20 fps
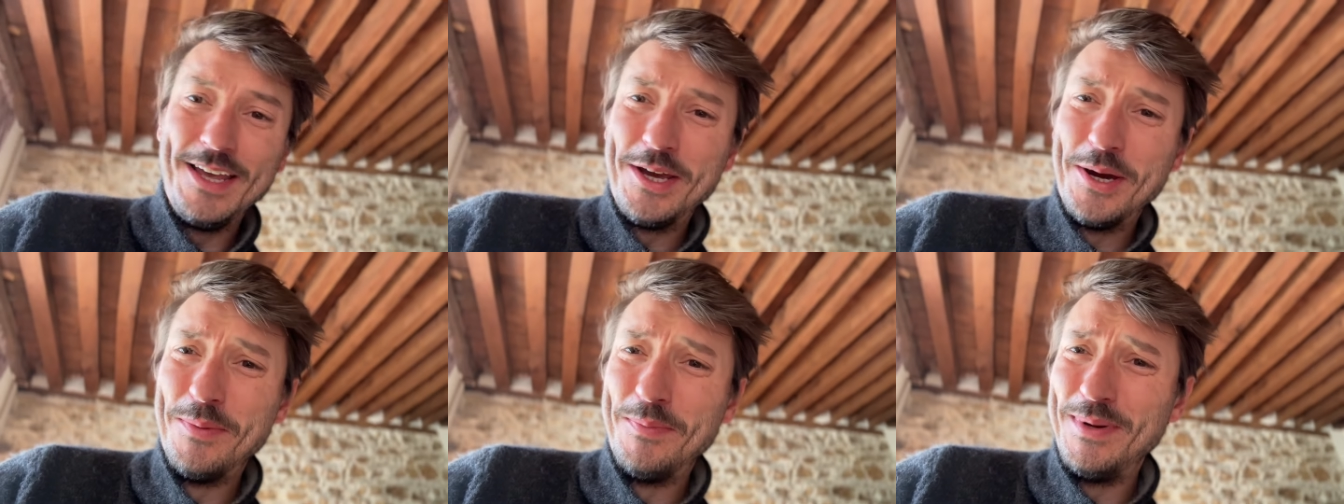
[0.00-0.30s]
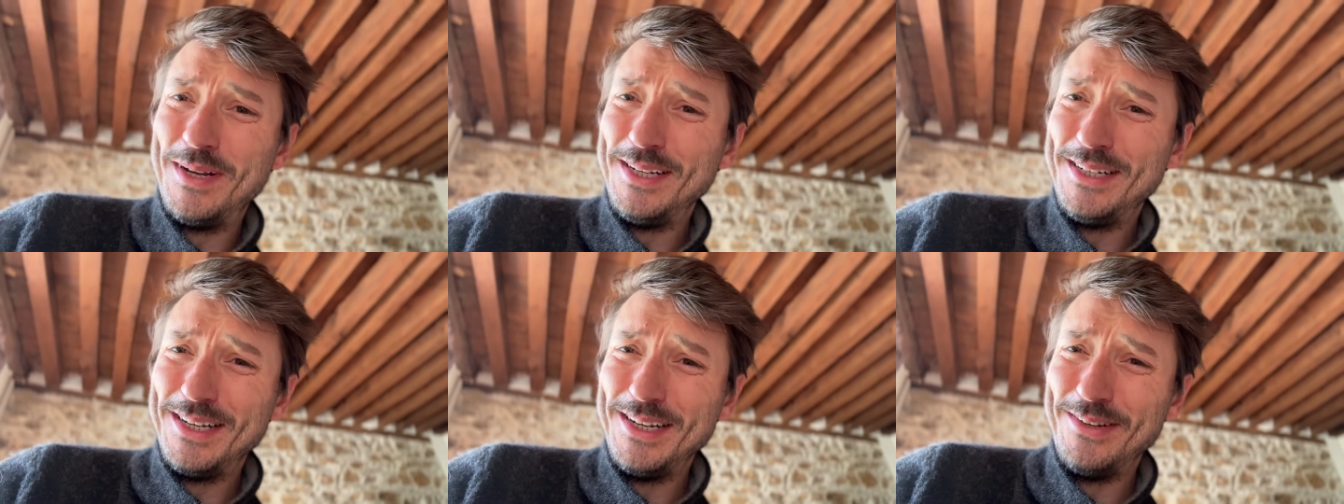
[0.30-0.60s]
I
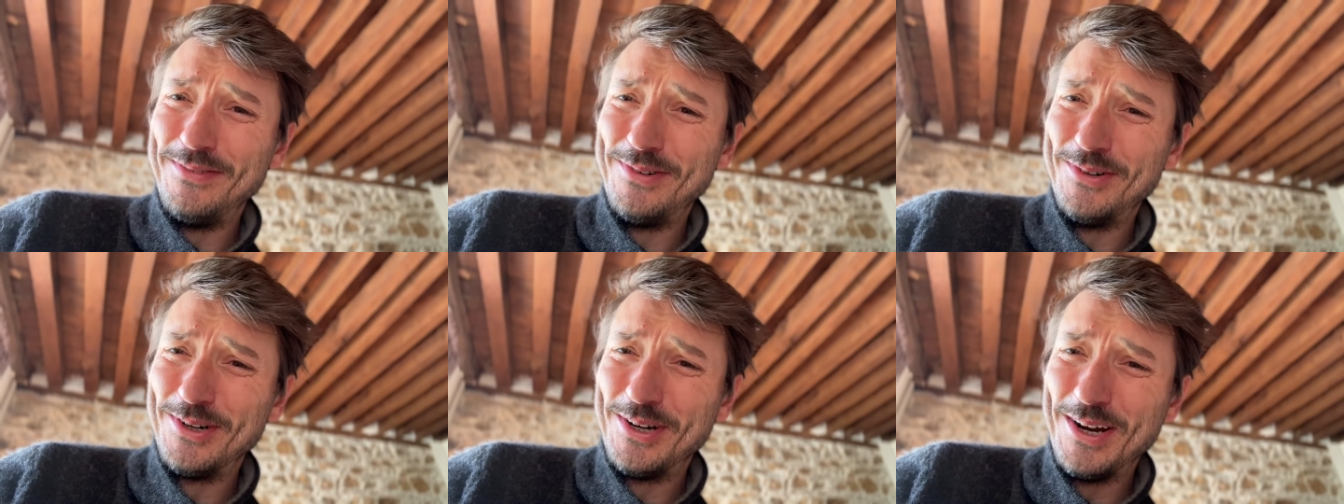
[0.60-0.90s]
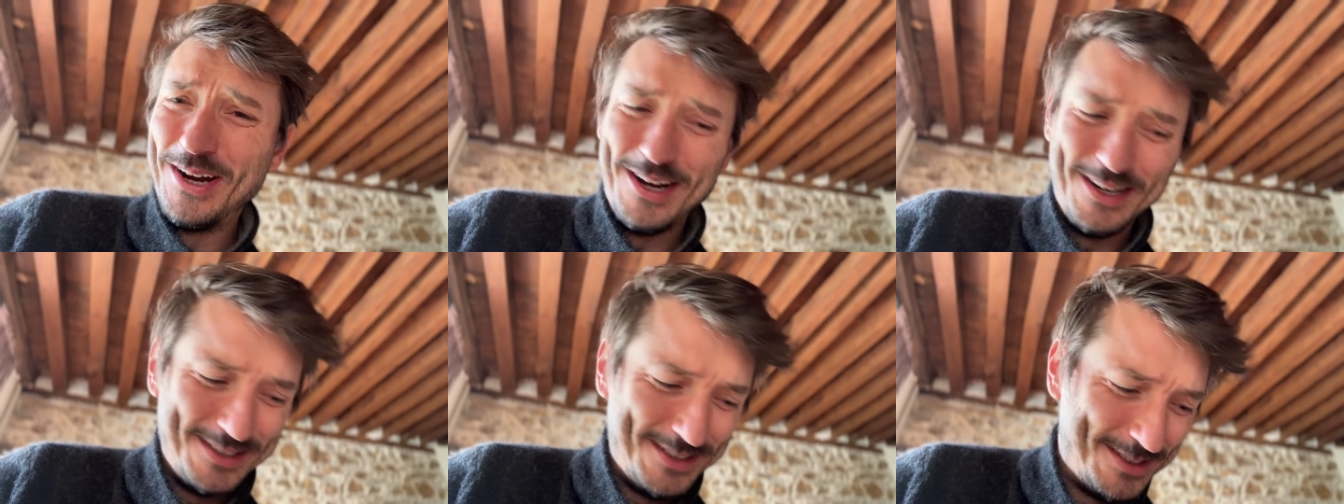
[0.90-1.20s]
completely
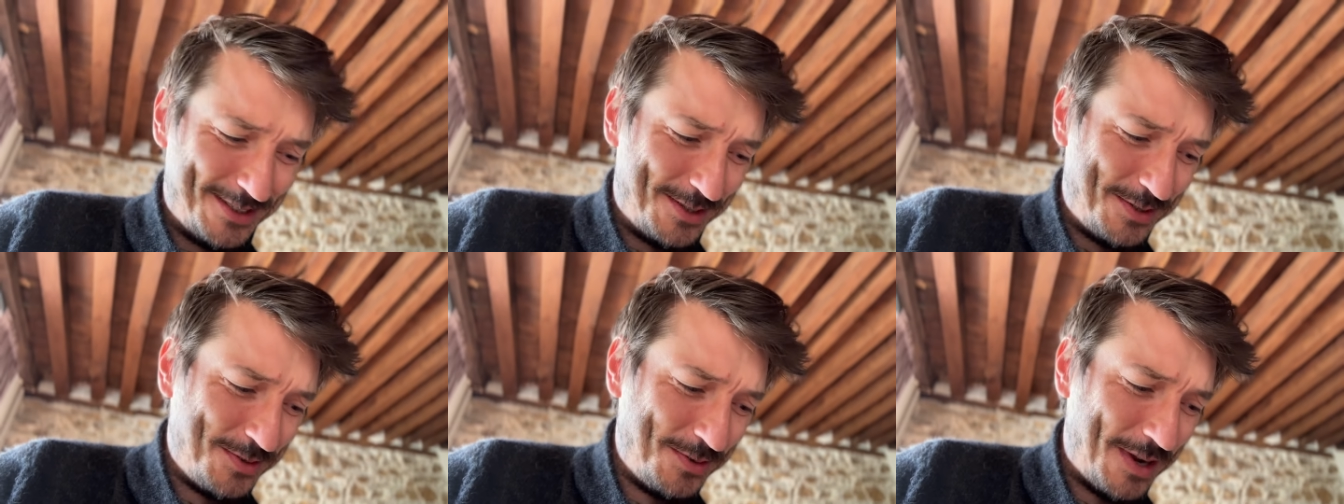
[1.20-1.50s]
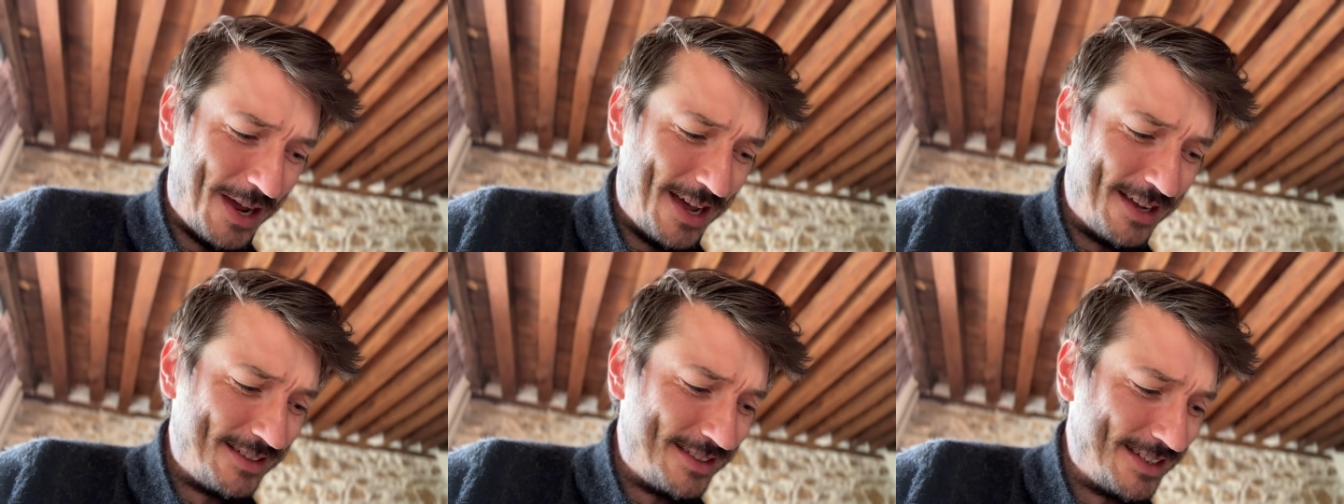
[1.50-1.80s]
forgot to
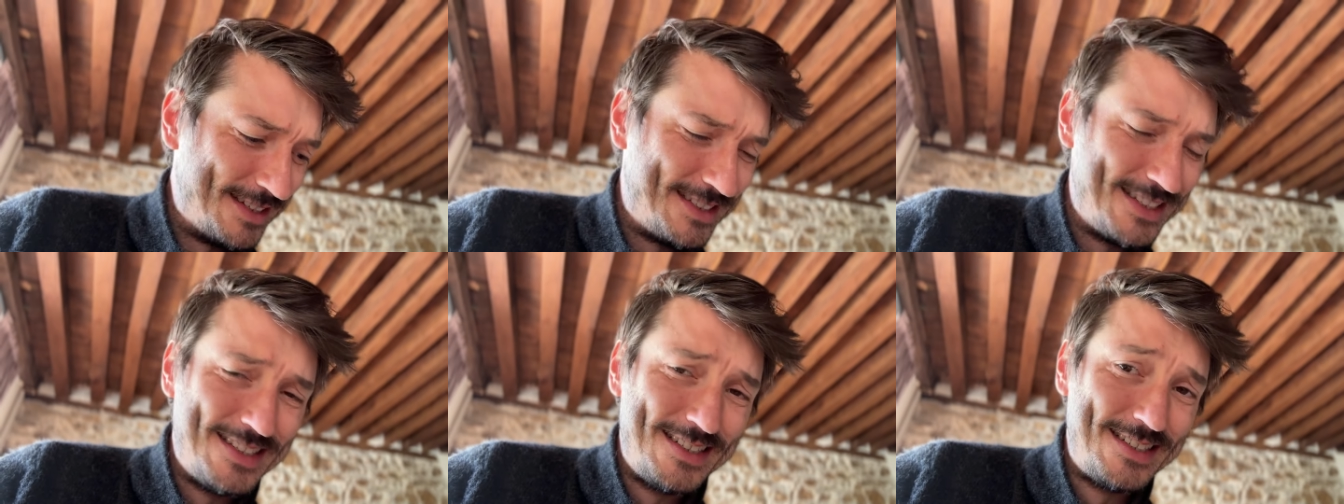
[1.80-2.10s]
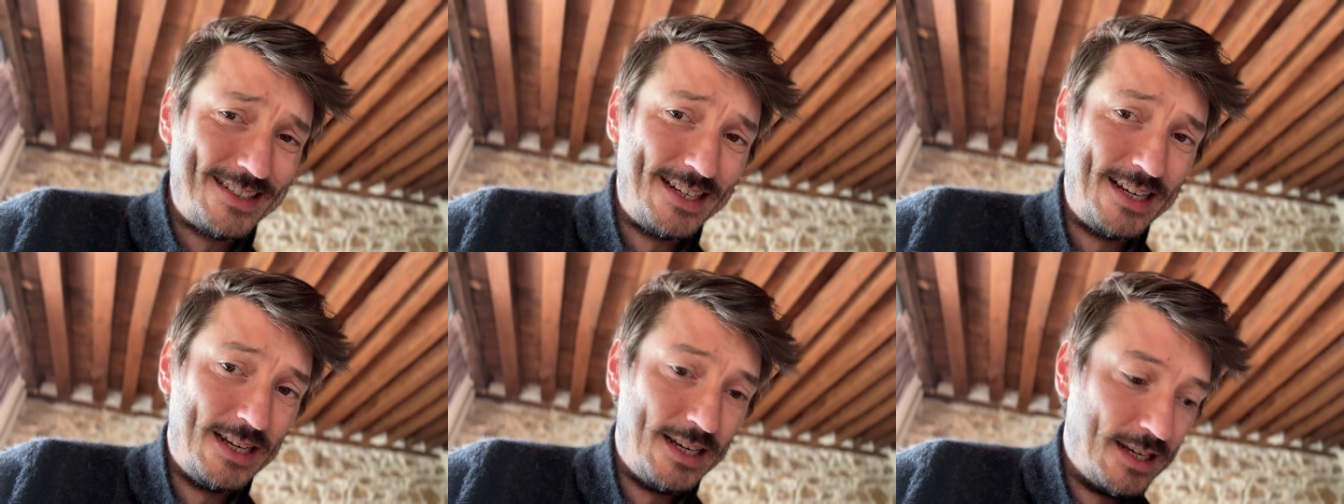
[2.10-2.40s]
edit it.